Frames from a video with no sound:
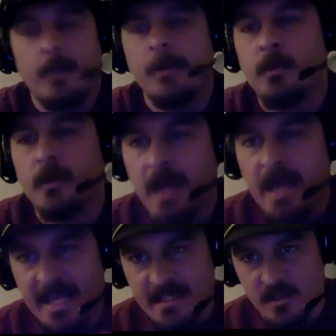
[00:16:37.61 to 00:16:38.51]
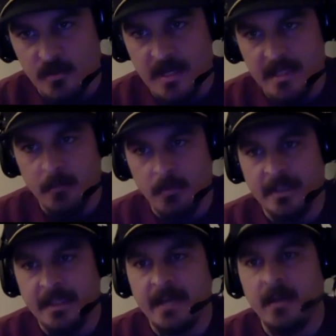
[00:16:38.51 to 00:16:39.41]
I mean, well, I hate that you had to
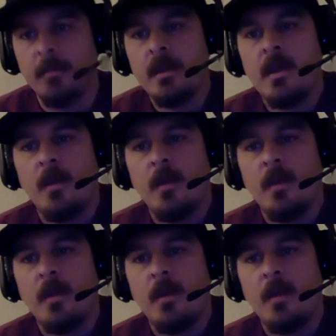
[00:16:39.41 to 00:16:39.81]
bring that up,